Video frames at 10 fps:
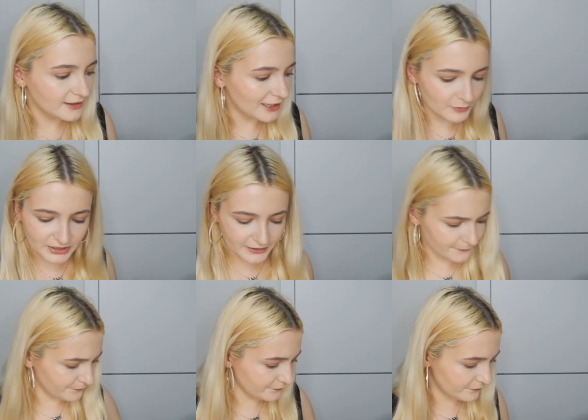Let
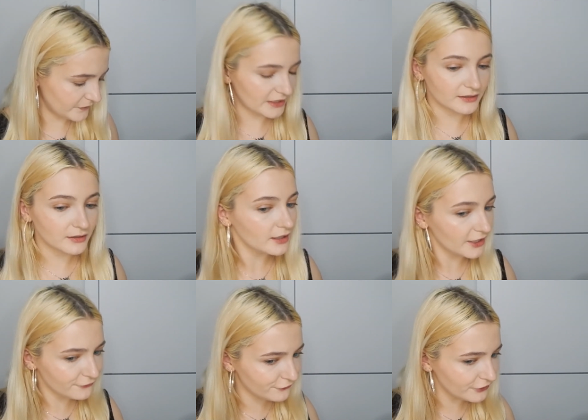me,
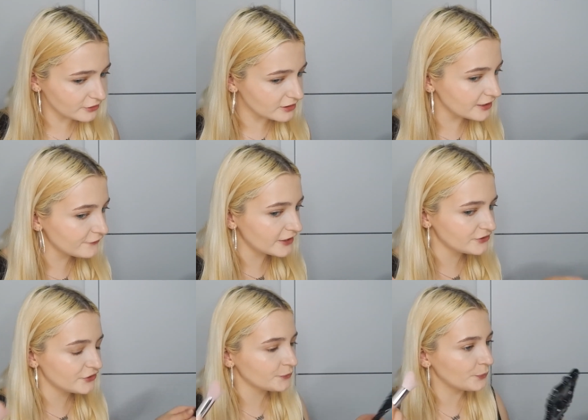I feel if I
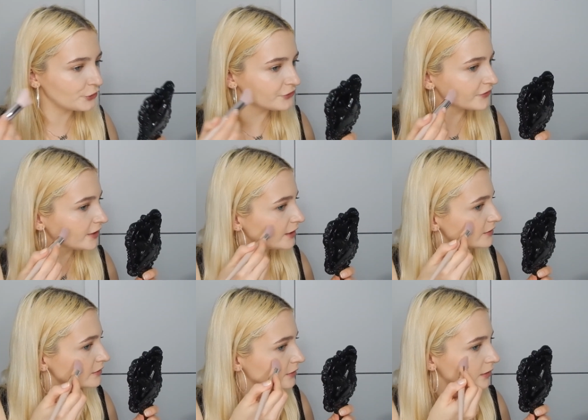disperse
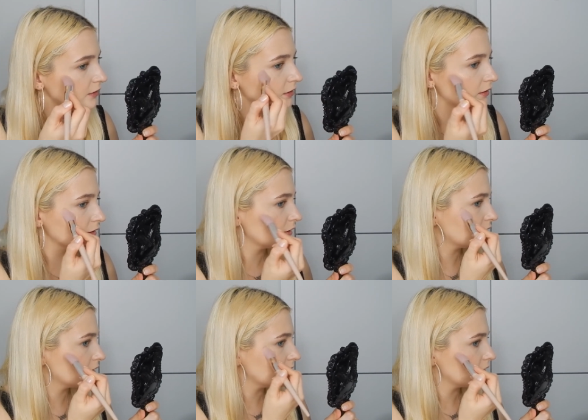it,
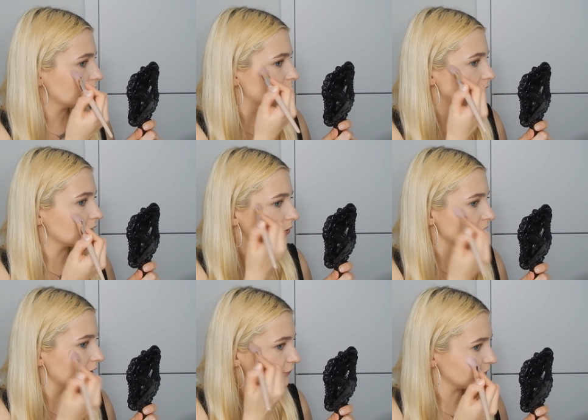it could
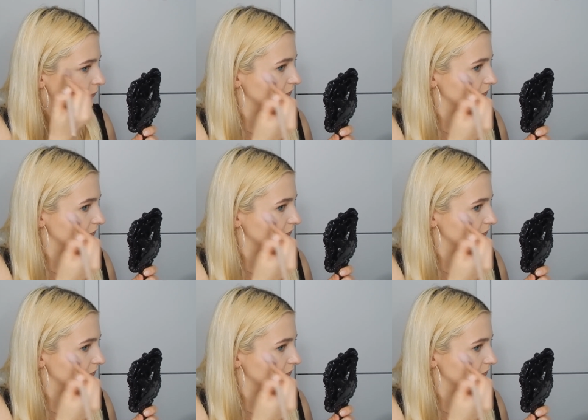have some